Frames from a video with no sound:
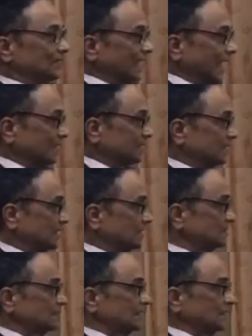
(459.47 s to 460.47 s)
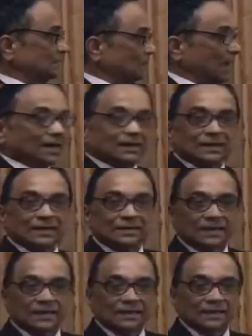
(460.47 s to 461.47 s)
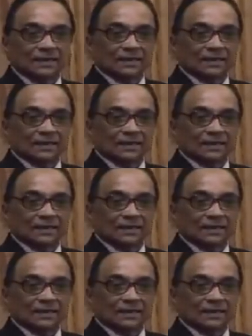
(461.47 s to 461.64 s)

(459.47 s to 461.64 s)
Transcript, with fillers: diastase maltase and